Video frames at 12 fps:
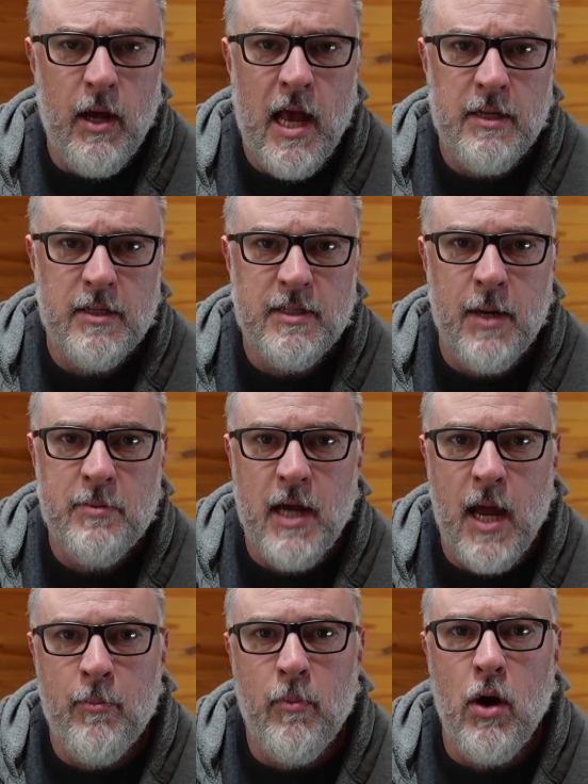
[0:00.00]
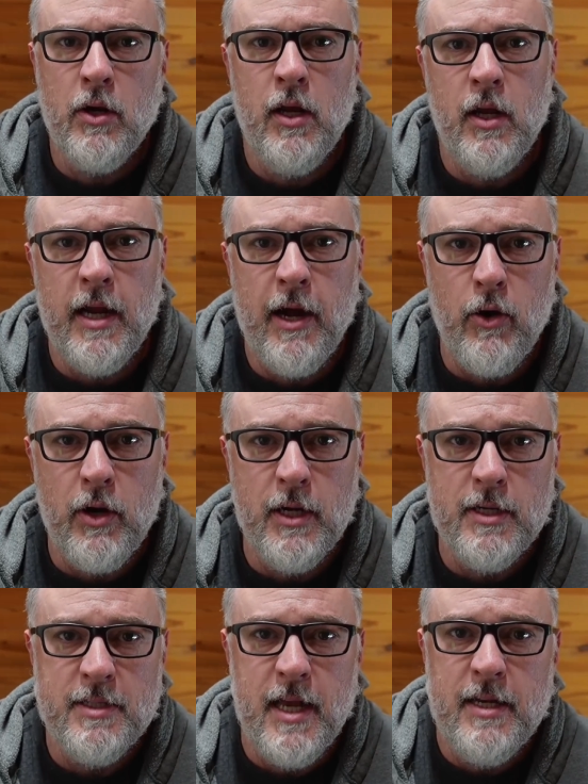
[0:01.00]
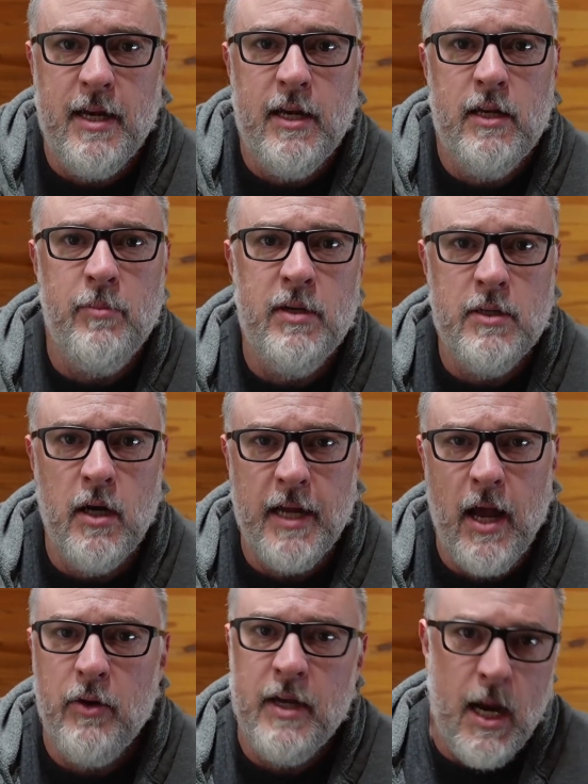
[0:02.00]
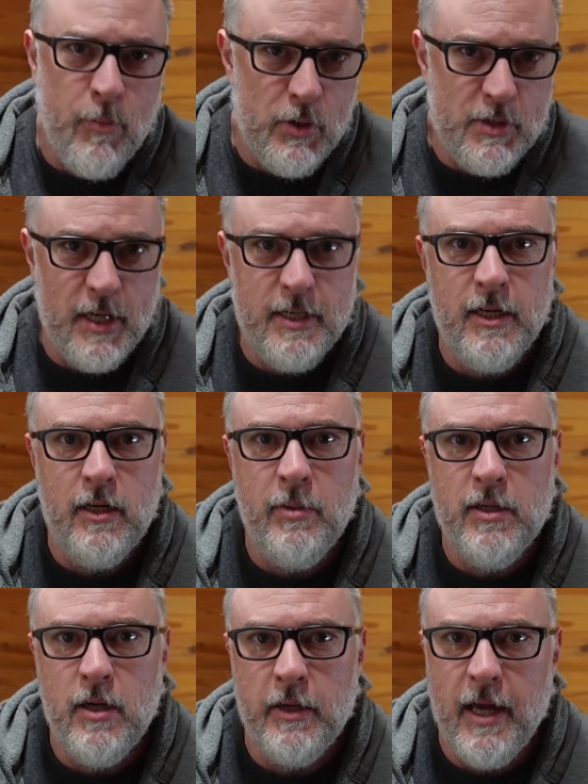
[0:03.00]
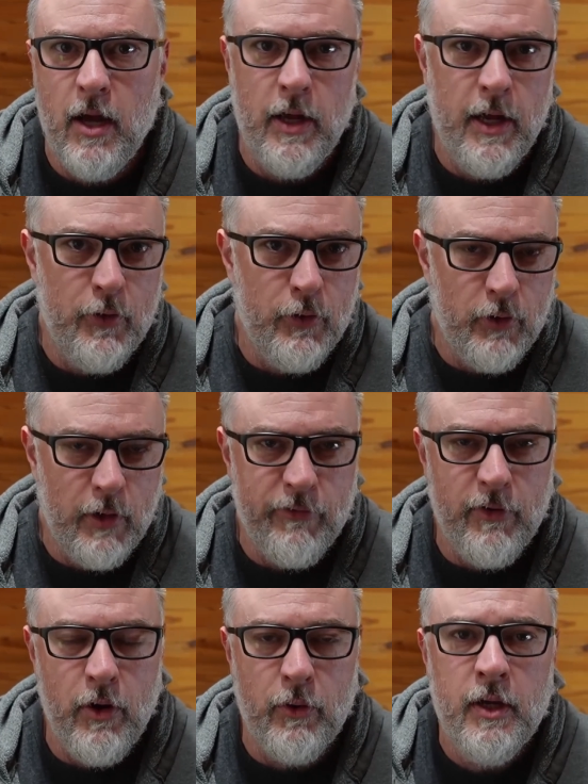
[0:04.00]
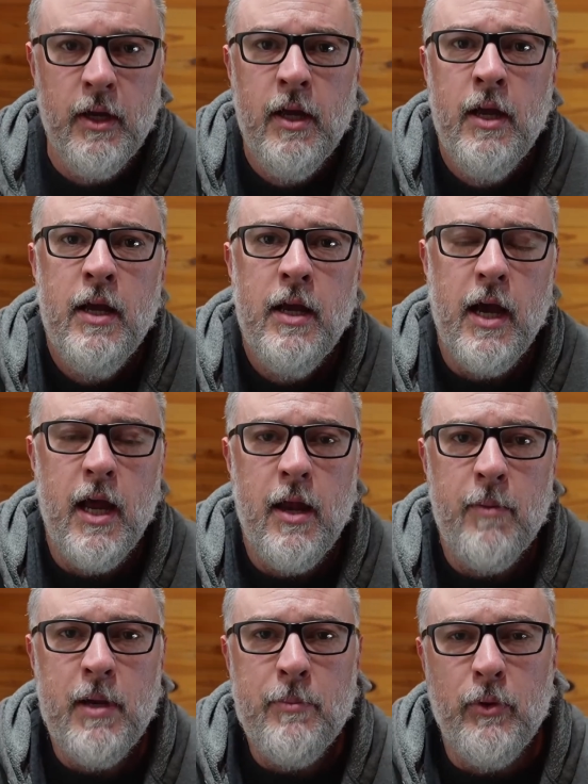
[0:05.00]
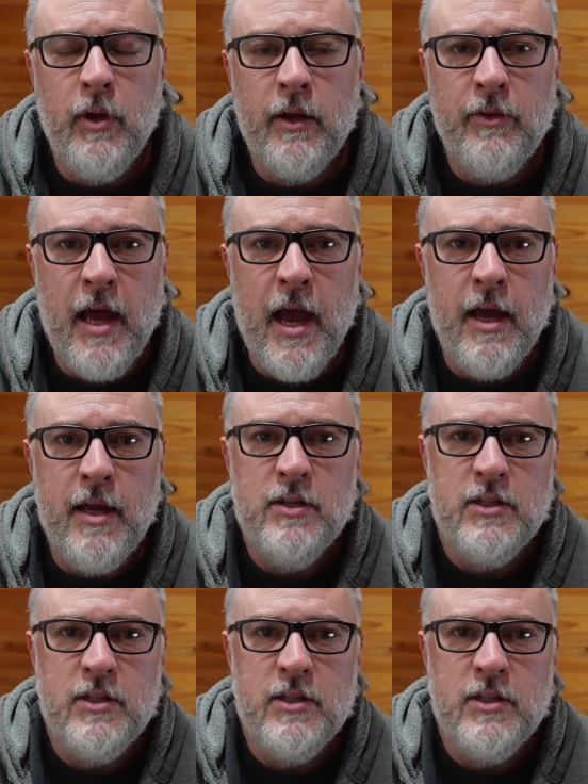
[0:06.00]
at the same time marking areas that needed to be dug out, neighbors that needed to be dug out, elderly folk, and people like that.